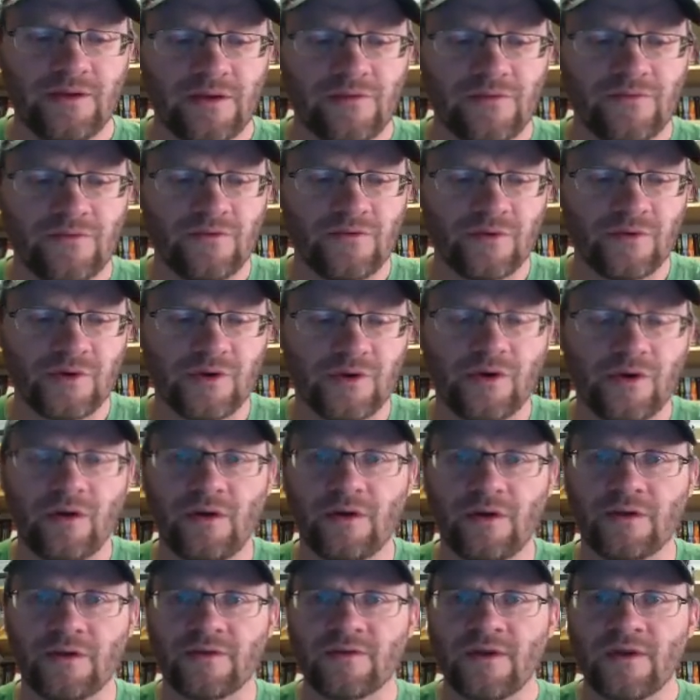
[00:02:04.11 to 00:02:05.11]
If you
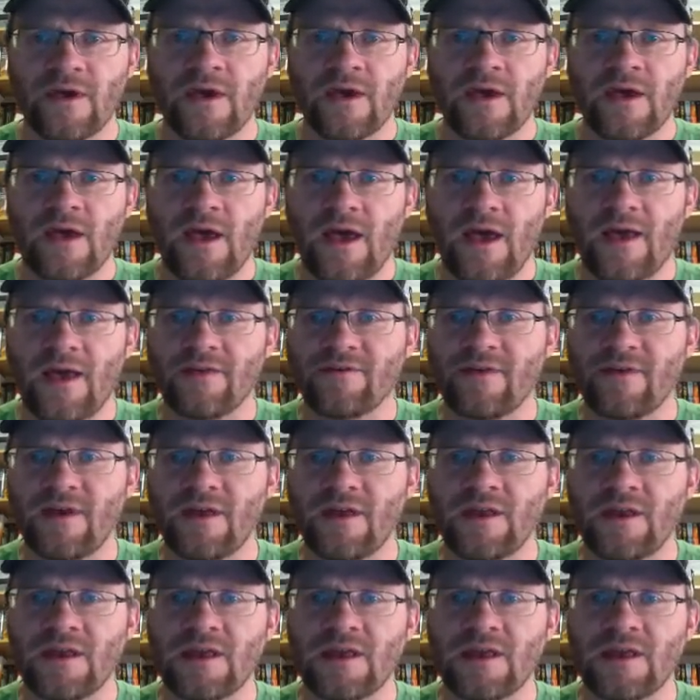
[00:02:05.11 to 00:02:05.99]
recall, it's Sn